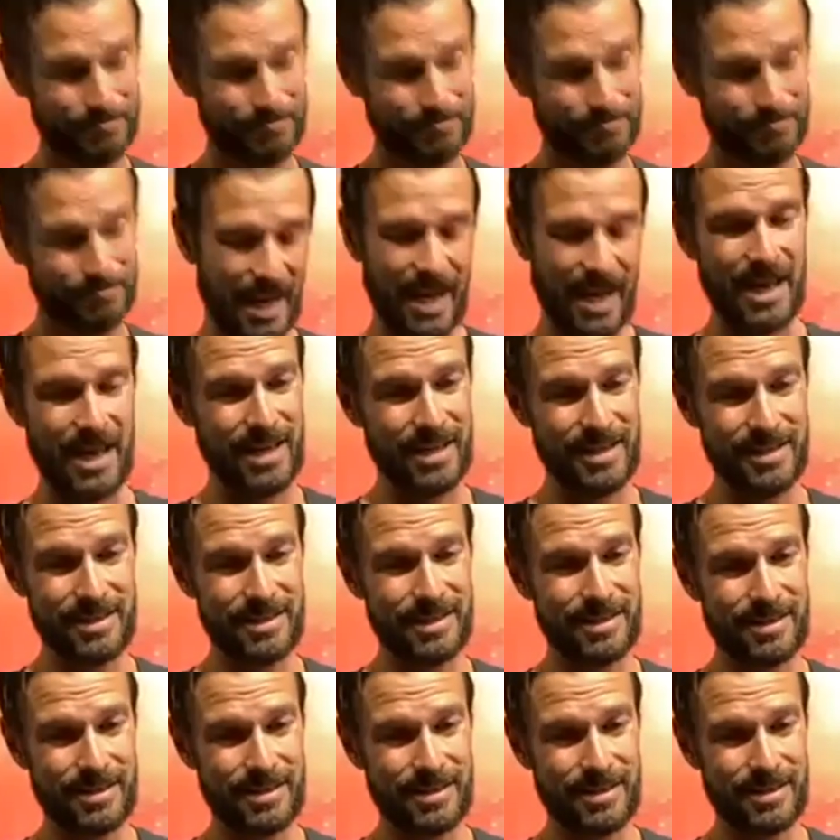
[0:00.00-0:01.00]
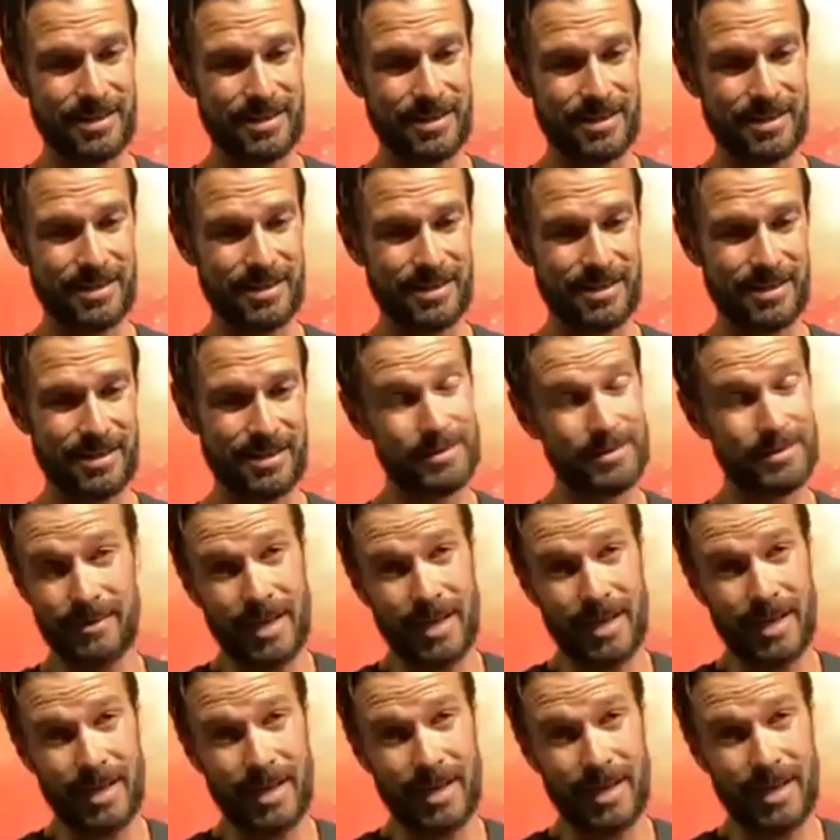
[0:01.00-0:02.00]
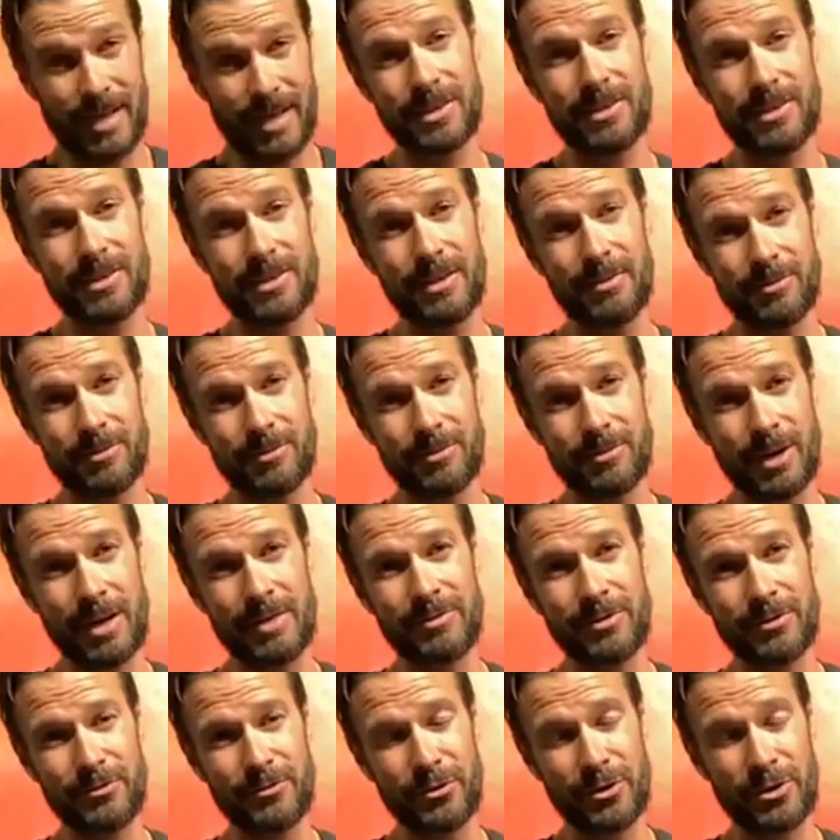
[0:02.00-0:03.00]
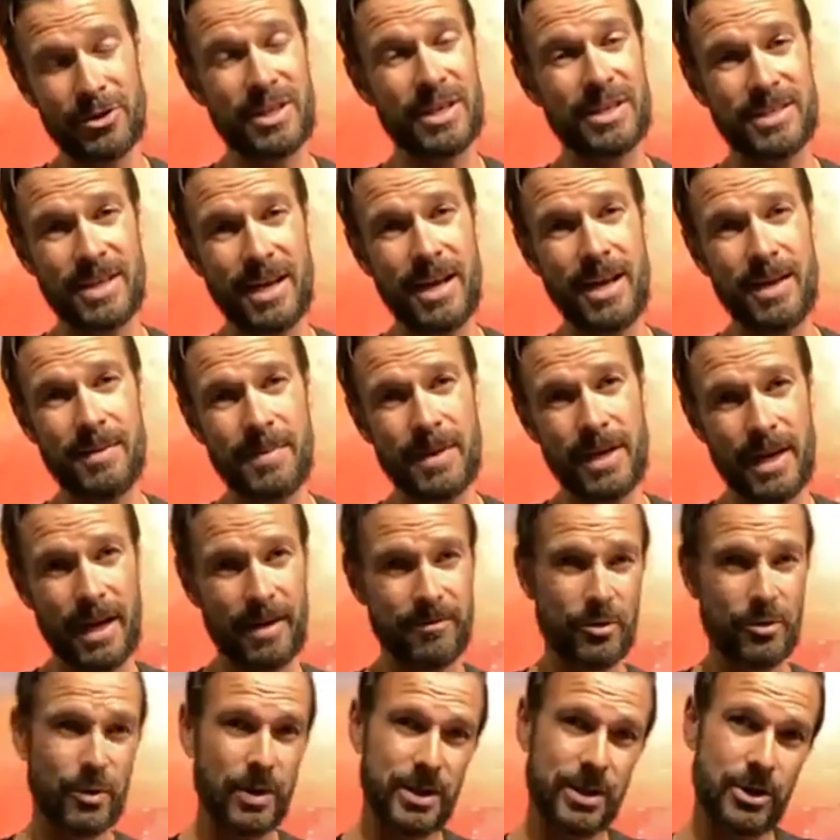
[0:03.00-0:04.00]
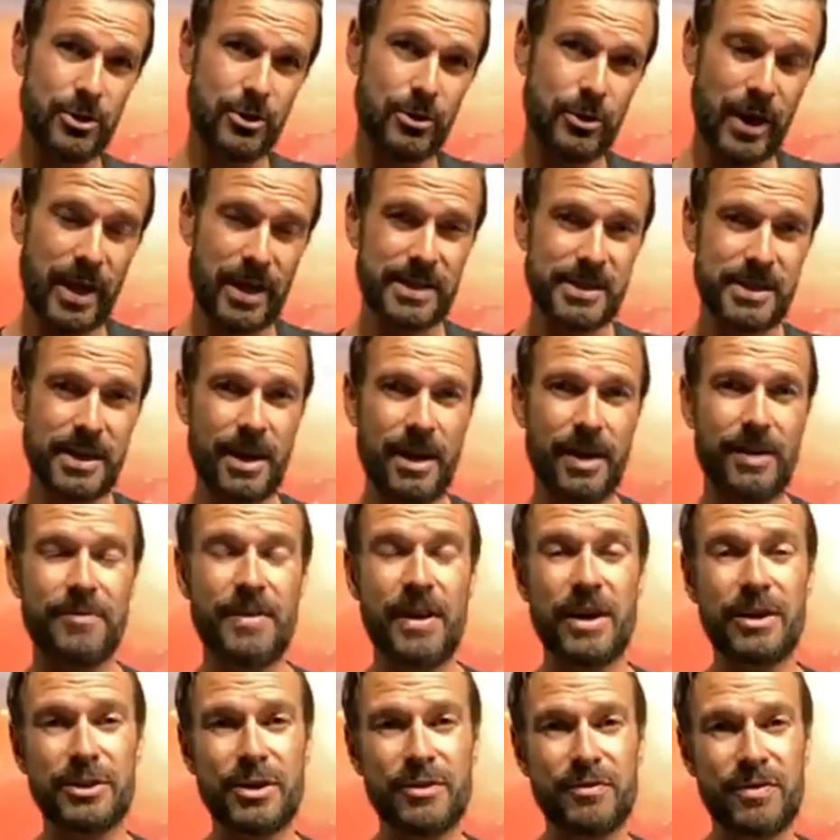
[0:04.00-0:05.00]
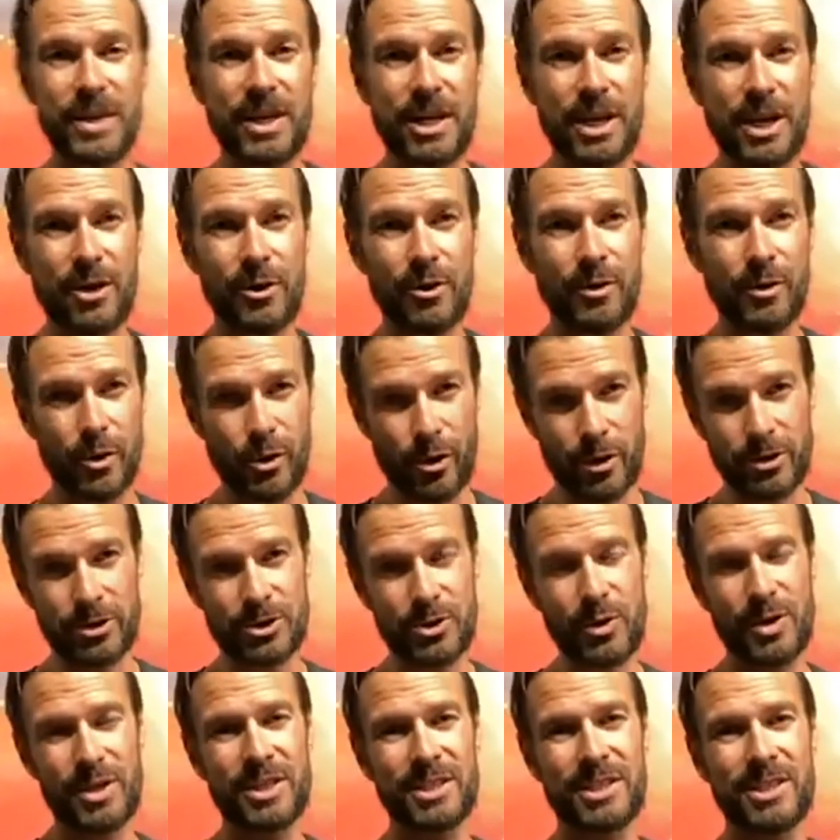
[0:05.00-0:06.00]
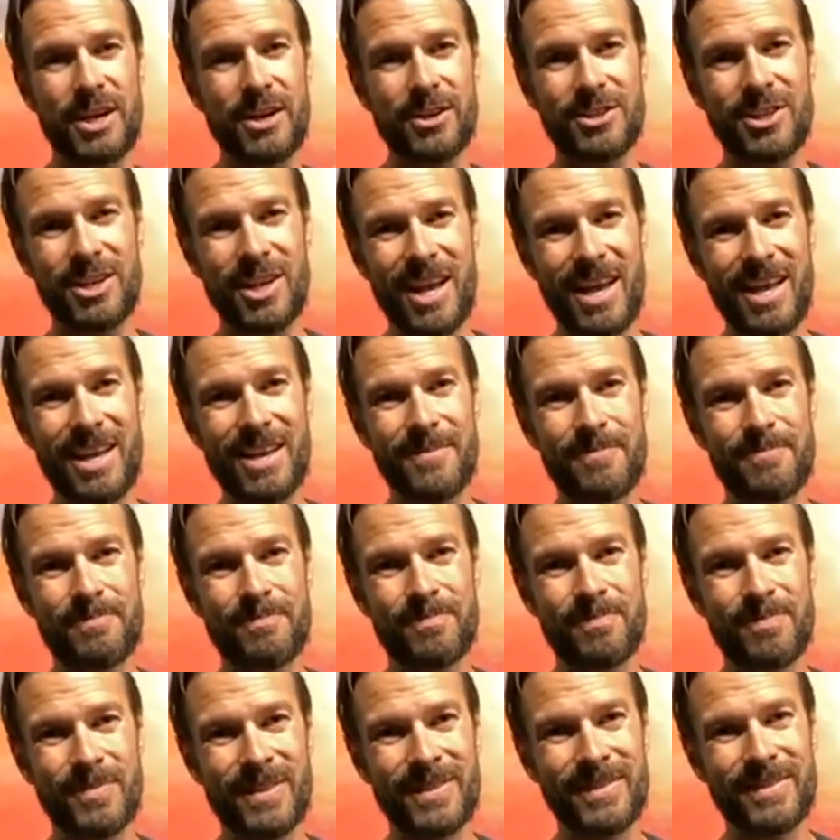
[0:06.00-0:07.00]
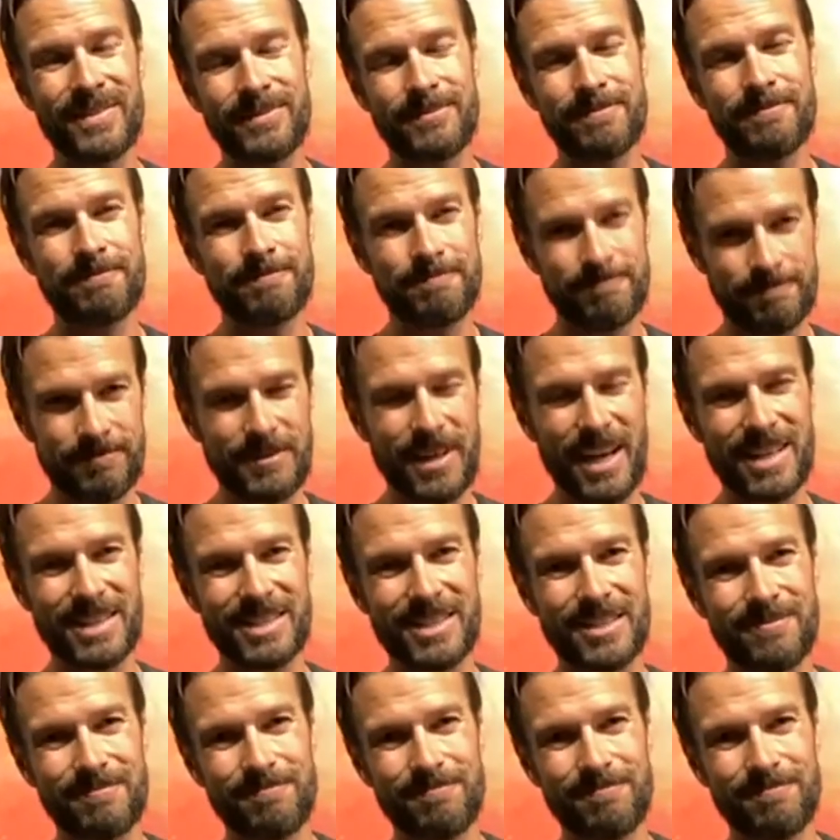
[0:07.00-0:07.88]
And I just am grateful for the time and everyone who has found the video or joined us here today. Thanks.